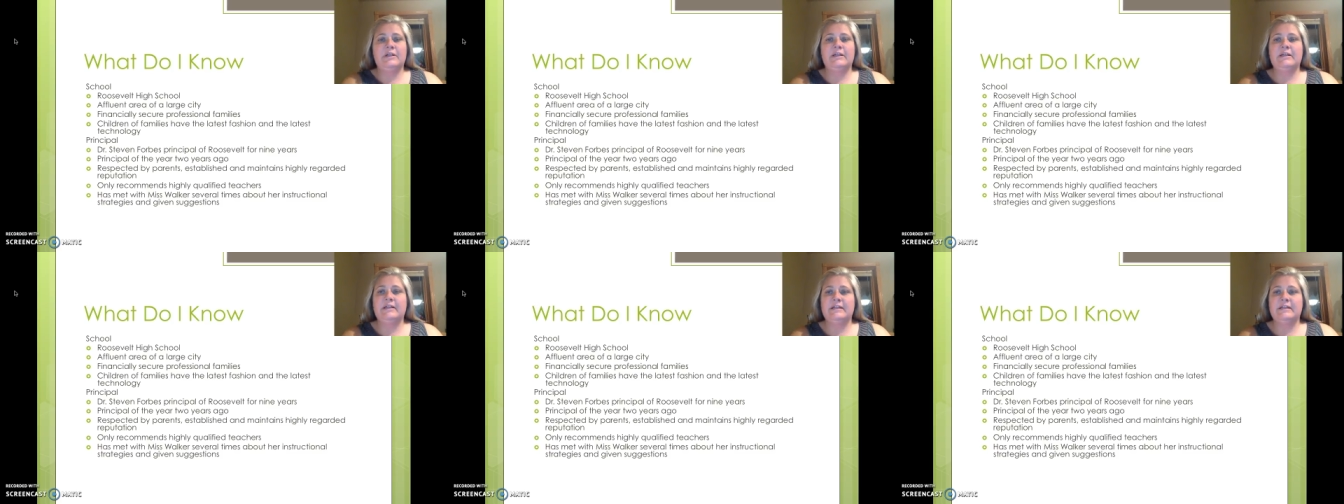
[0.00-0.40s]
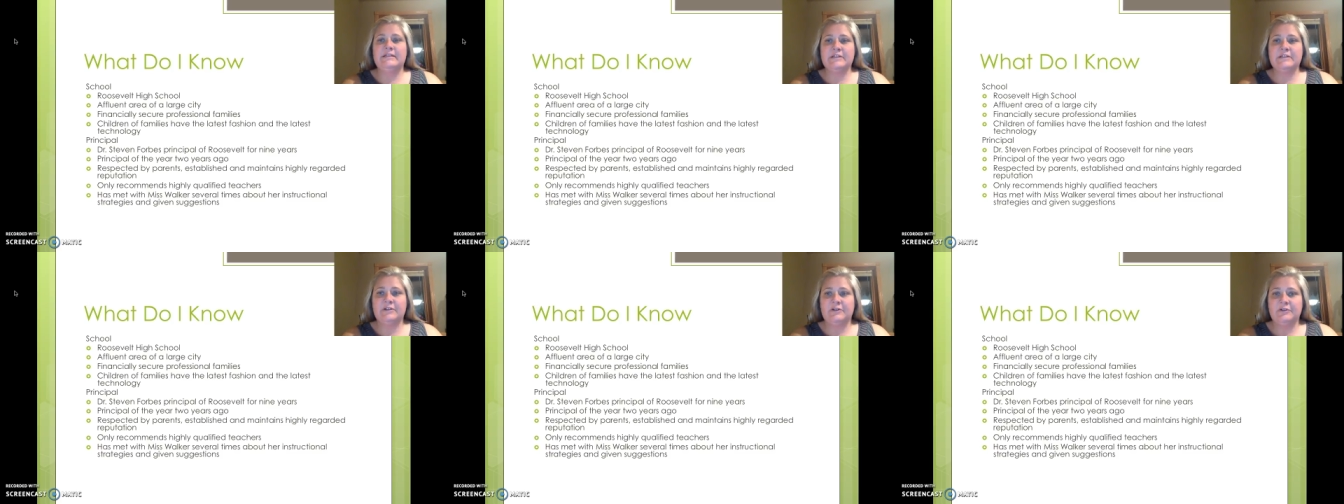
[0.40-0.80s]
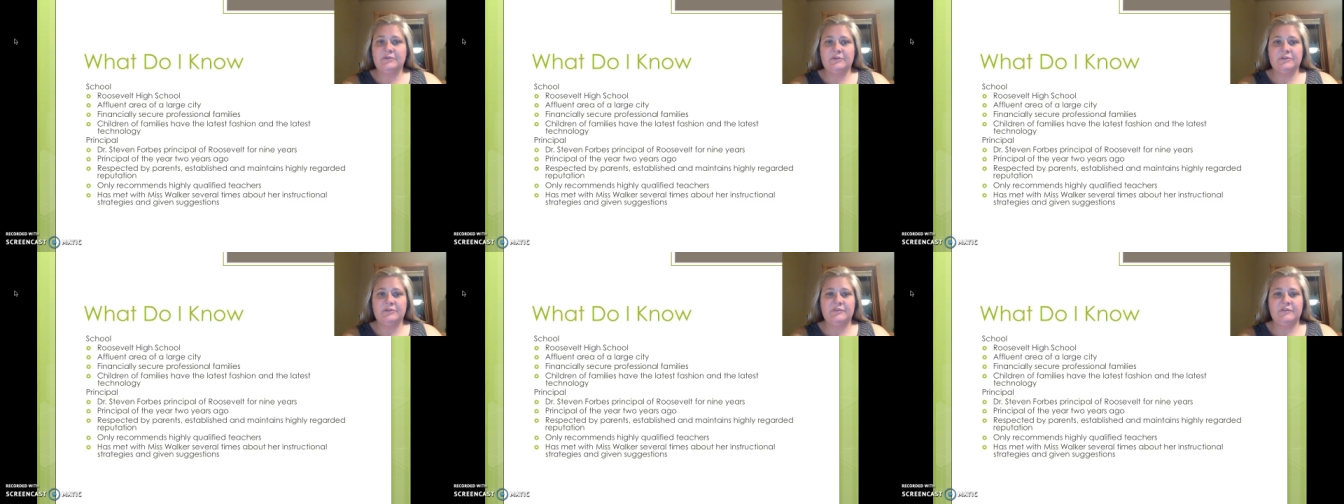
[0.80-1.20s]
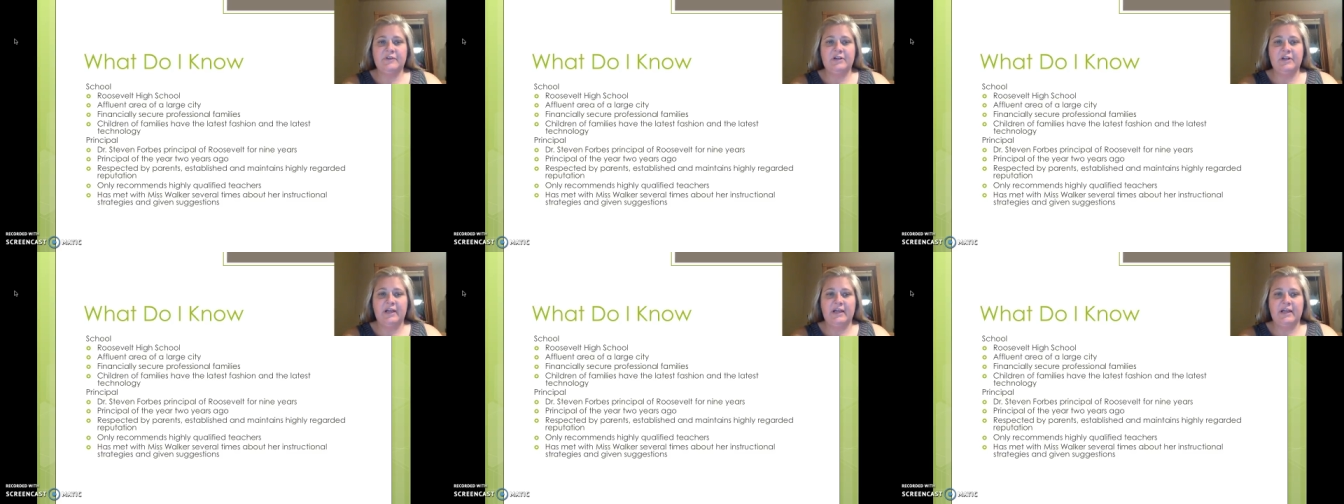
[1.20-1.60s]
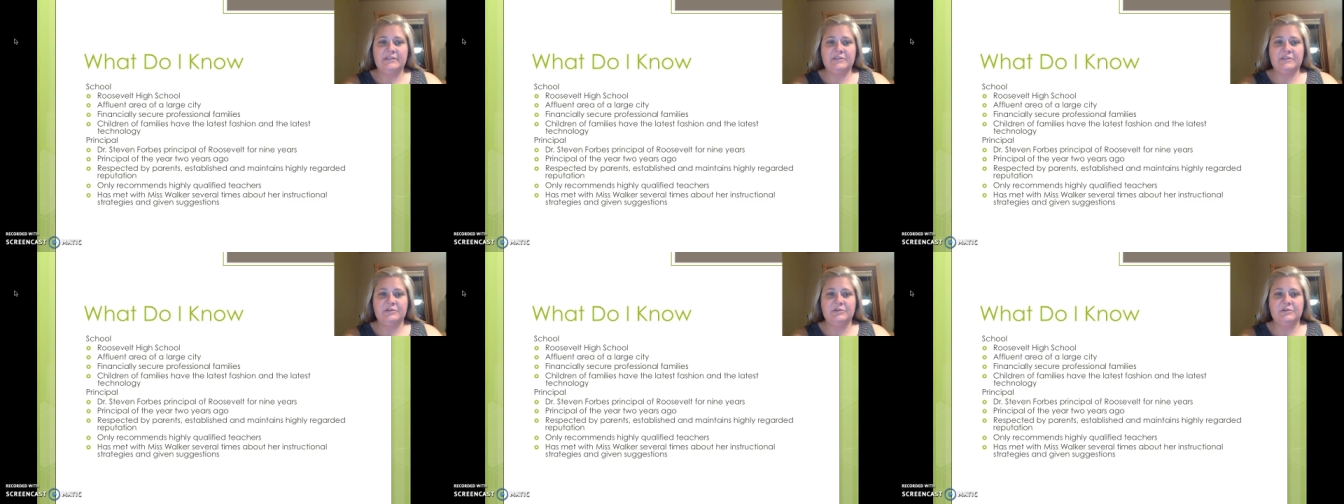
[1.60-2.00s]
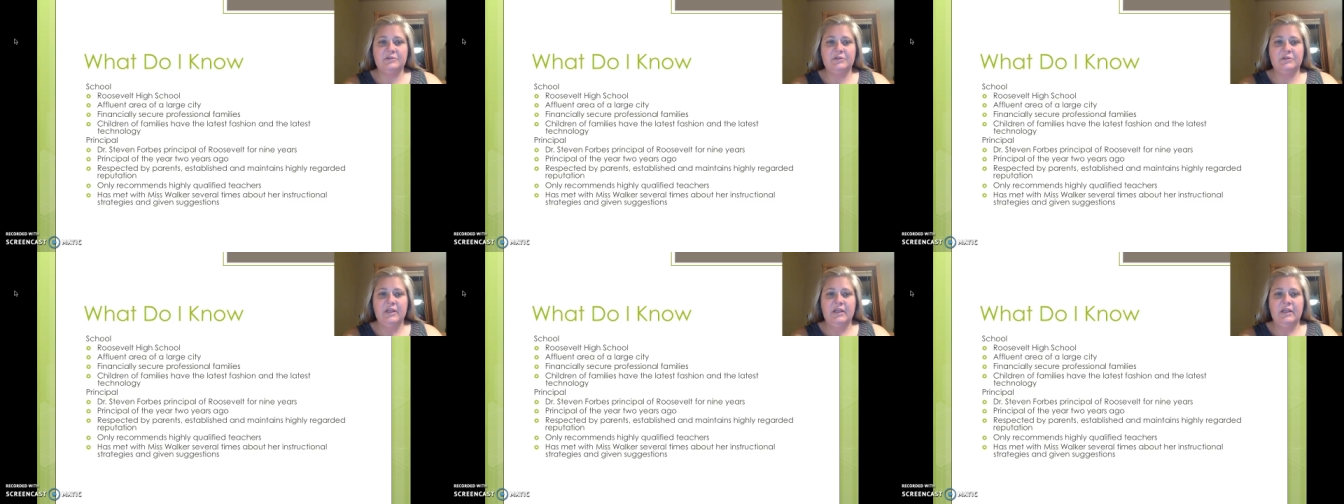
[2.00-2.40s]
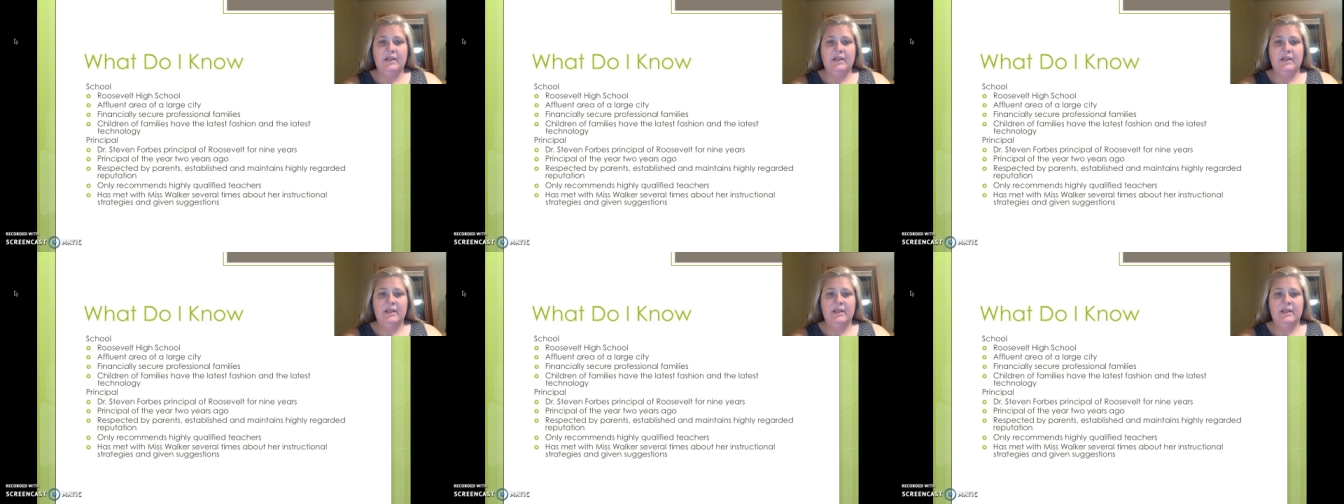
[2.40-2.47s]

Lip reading: is called Roosevelt High School.